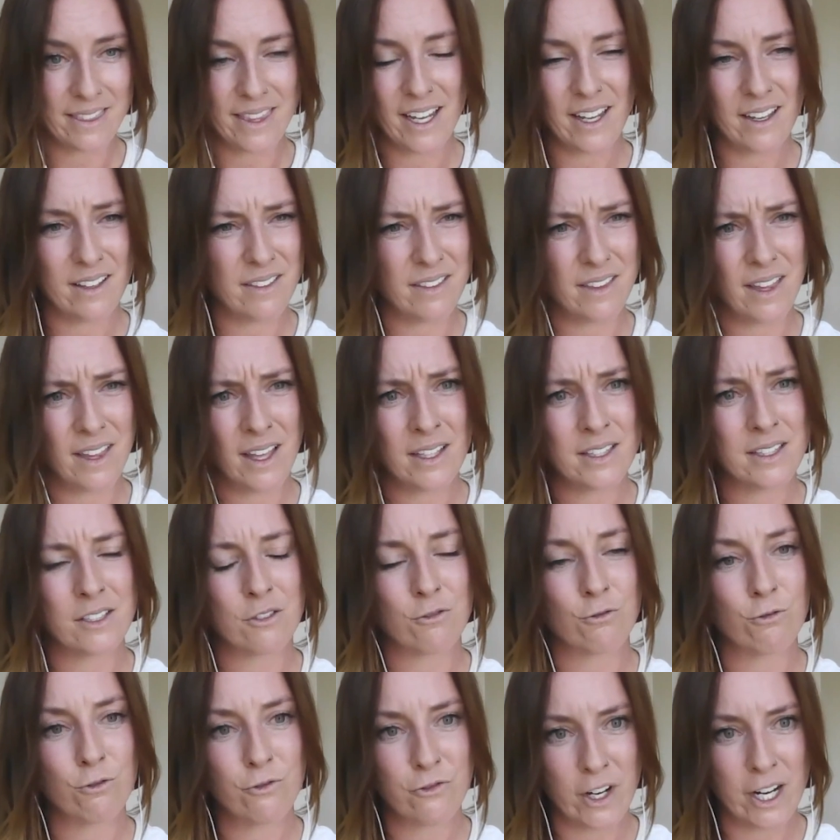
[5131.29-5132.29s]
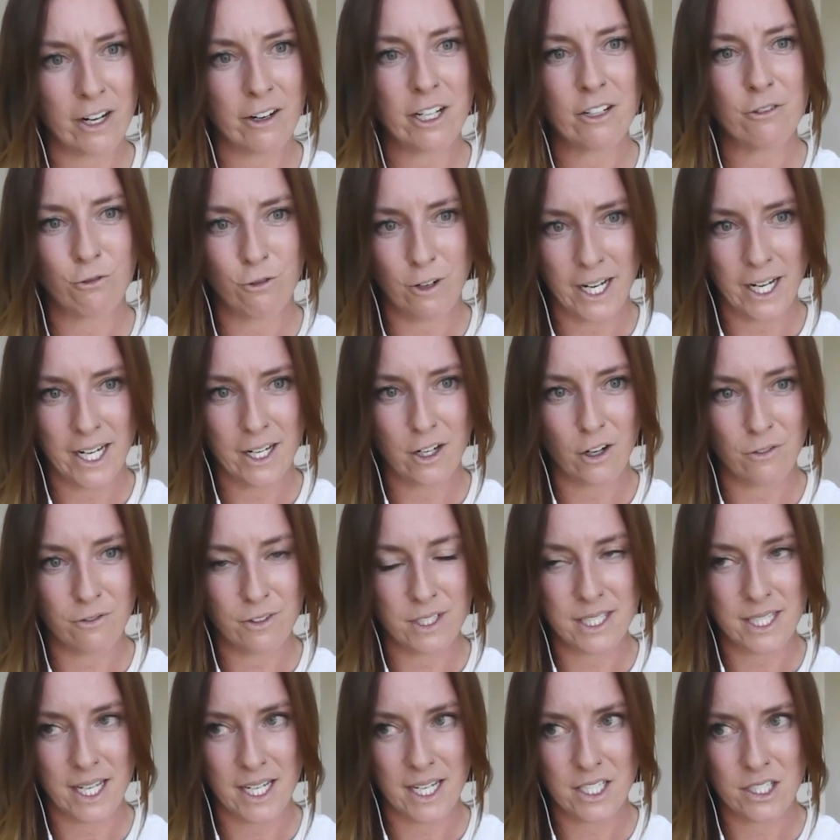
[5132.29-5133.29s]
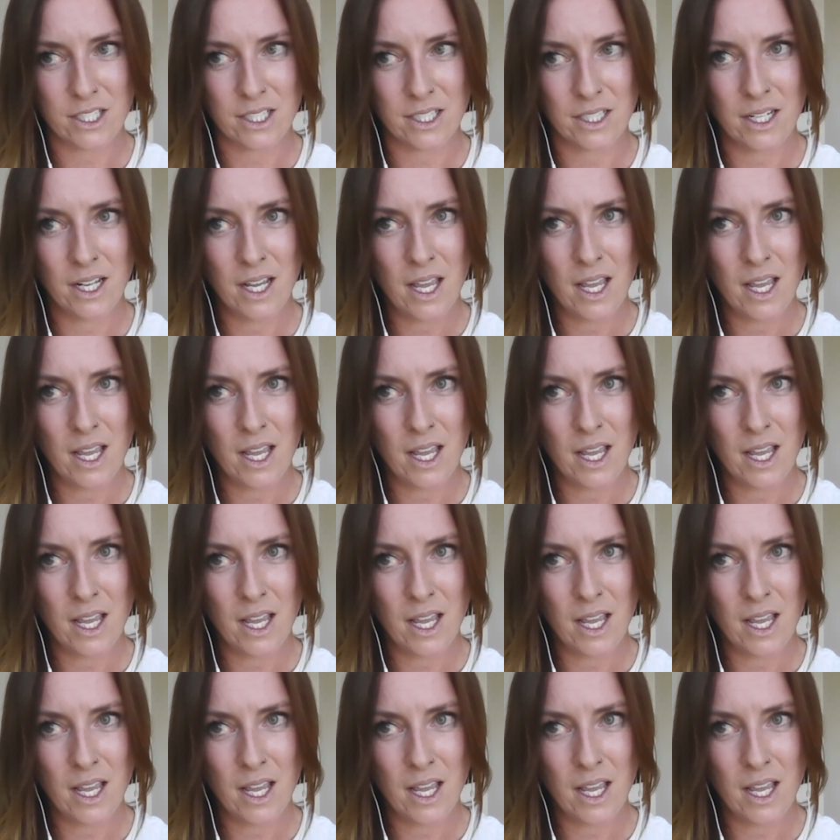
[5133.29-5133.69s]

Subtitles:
That's a very rare conversation.